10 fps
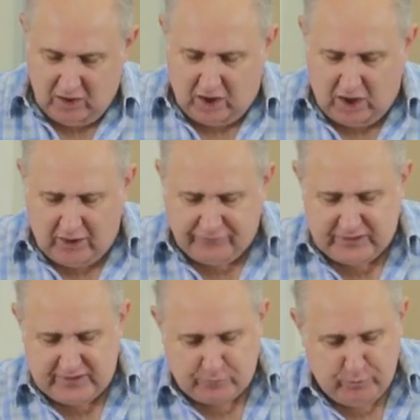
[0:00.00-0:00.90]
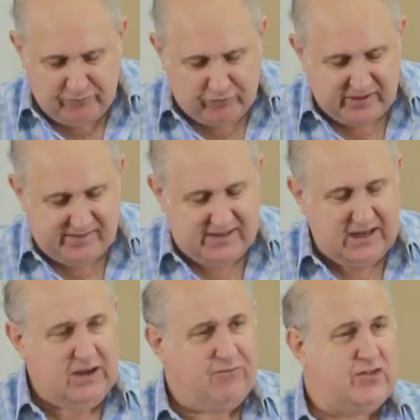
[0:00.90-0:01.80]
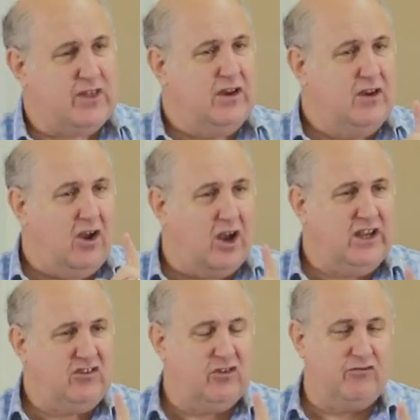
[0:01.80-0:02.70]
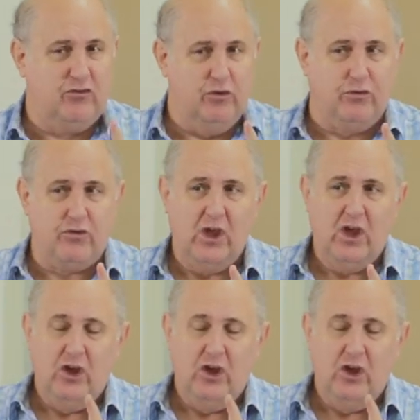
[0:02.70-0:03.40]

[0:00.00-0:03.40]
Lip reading: After that, we've received the knowledge of truth.